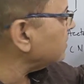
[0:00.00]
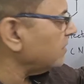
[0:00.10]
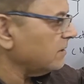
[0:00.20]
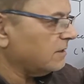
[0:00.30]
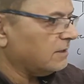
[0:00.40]

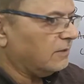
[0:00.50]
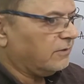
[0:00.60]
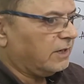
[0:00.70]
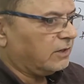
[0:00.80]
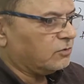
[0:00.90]
this is alpha
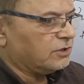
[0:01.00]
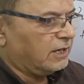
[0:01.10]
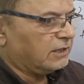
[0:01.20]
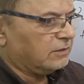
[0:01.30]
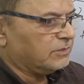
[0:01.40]
hydrogen
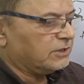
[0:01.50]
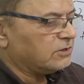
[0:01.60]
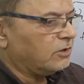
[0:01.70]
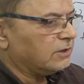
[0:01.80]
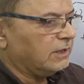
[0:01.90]
atom. This is
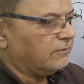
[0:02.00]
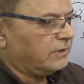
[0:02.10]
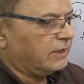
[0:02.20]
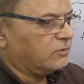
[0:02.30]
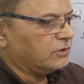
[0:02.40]
not the alpha
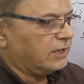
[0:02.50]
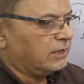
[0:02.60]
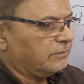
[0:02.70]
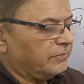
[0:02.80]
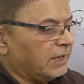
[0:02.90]
hydrogen
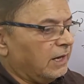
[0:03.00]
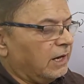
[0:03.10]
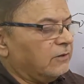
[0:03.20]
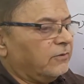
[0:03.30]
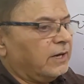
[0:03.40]
atom.
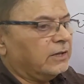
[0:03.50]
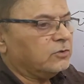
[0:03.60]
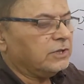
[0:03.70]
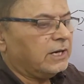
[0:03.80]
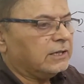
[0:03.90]
Alpha
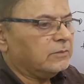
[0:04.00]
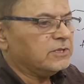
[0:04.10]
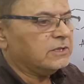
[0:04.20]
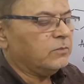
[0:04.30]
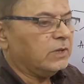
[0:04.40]
hydrogen atom
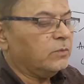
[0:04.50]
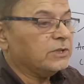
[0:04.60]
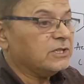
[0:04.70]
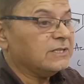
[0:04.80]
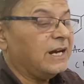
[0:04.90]
is the one
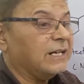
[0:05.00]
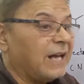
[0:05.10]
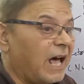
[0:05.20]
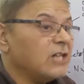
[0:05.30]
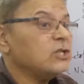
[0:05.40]
which is
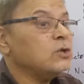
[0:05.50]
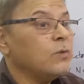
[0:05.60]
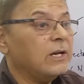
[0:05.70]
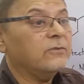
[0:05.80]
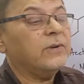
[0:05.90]
attached to
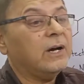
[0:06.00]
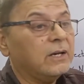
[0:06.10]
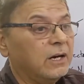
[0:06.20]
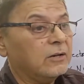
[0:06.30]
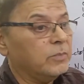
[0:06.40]
alpha
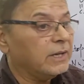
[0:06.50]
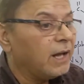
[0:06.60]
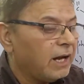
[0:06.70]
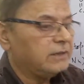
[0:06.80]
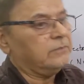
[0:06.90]
carbon
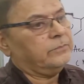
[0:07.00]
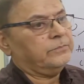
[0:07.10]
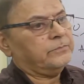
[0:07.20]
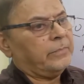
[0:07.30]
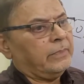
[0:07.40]
atom.
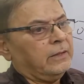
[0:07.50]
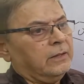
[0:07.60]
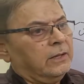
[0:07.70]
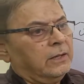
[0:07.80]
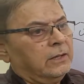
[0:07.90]

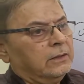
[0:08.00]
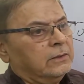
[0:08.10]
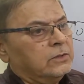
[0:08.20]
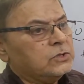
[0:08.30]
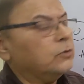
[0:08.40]

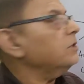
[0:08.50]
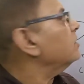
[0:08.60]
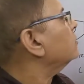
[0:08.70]
So this is